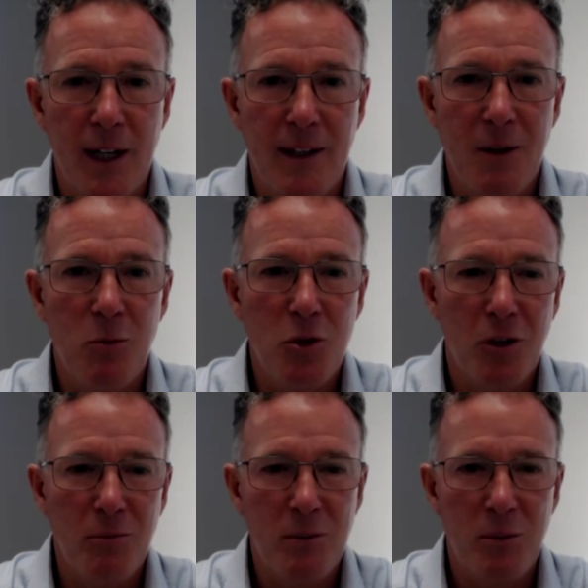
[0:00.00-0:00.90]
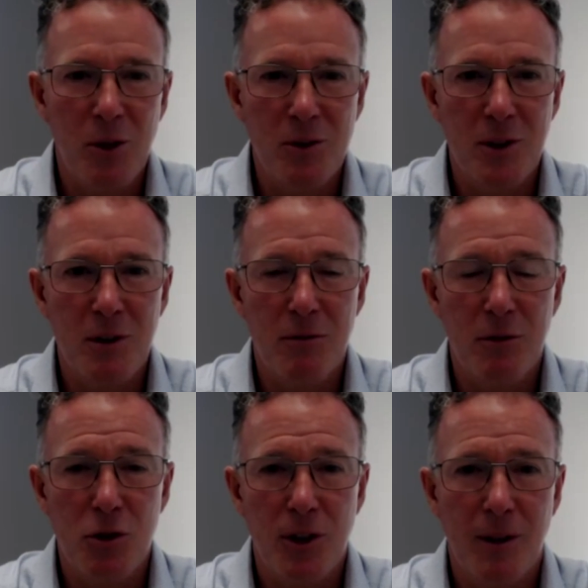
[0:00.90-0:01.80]
That would not be positive for
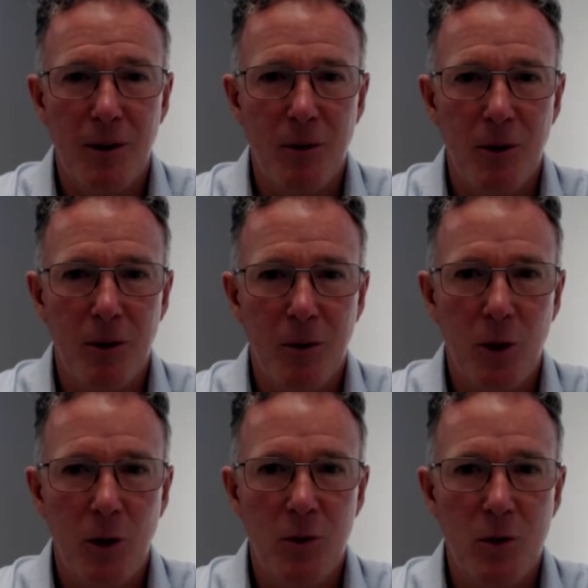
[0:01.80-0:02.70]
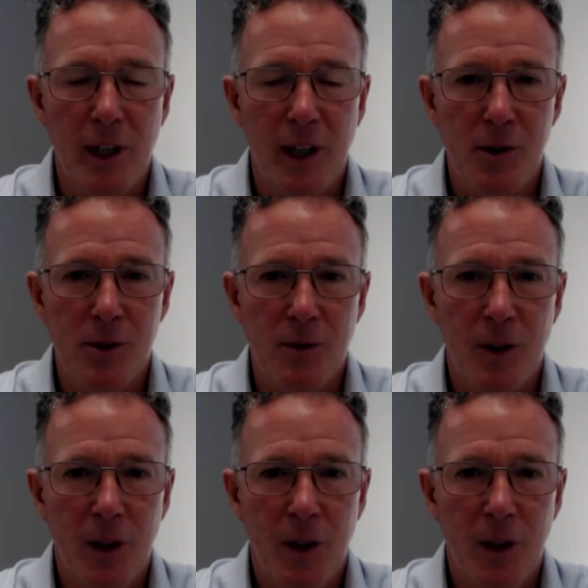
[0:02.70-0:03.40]
shareholder wealth creation.